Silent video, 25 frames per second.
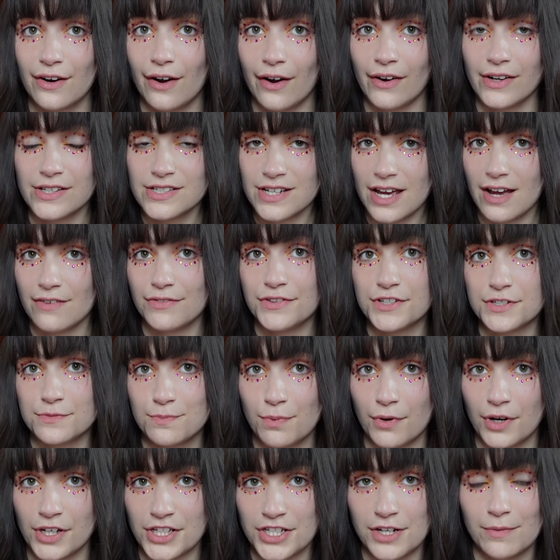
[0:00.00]
going to have this
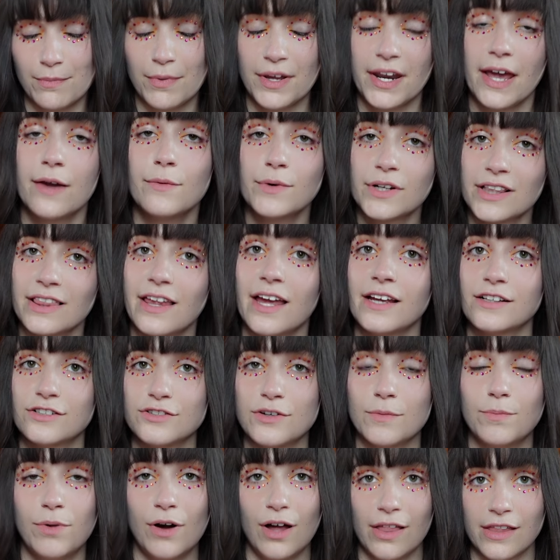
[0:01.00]
portion, but I would like
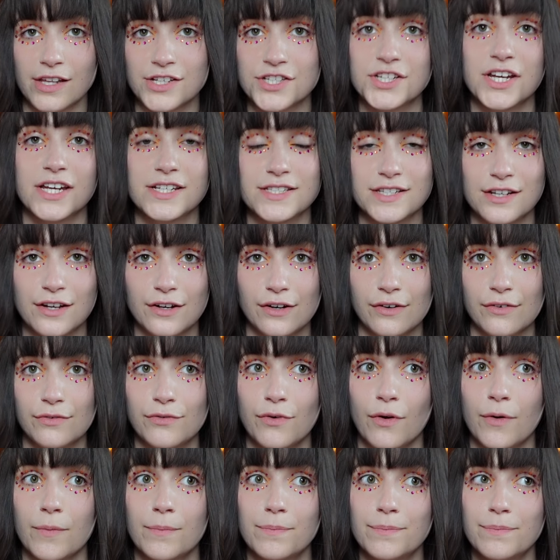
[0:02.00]
to apologize here
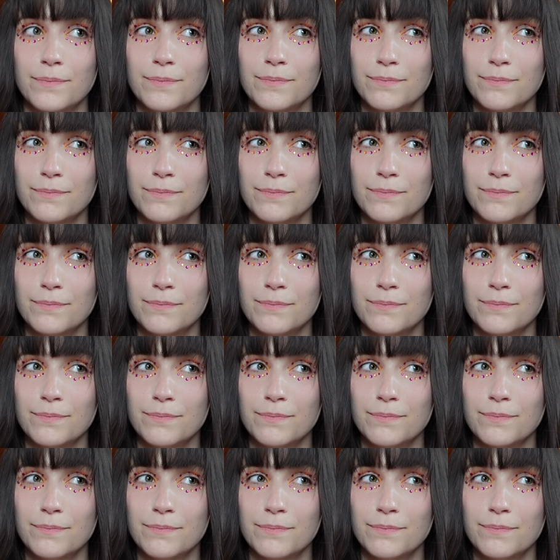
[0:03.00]
for